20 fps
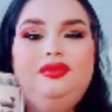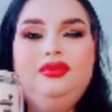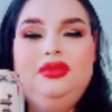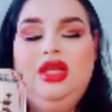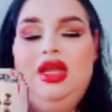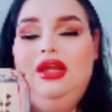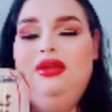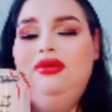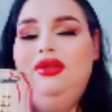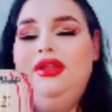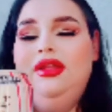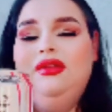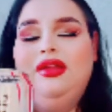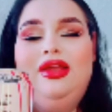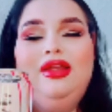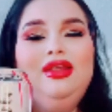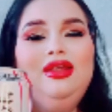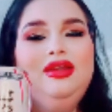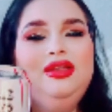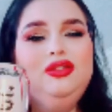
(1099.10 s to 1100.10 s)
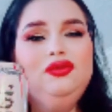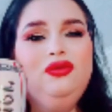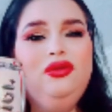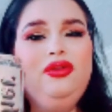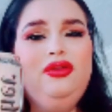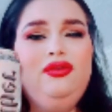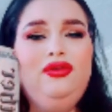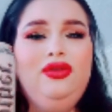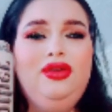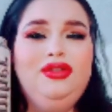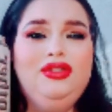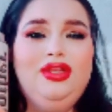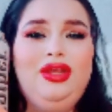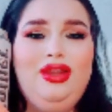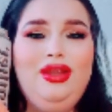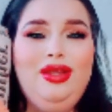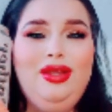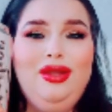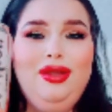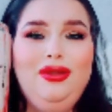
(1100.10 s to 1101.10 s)
I really like it. It's very, very
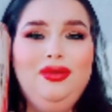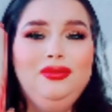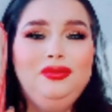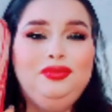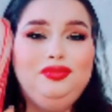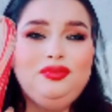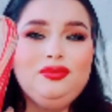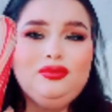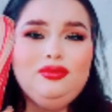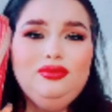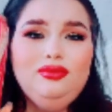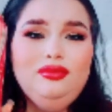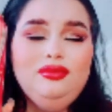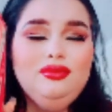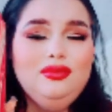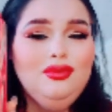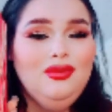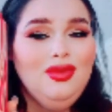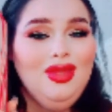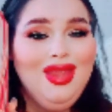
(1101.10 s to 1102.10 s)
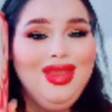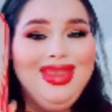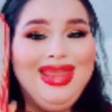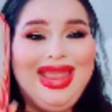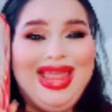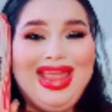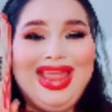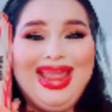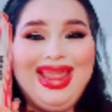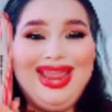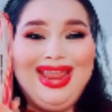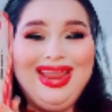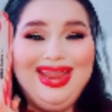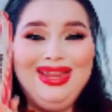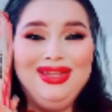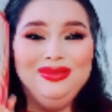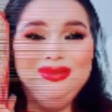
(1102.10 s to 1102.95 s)
tangy. Yay.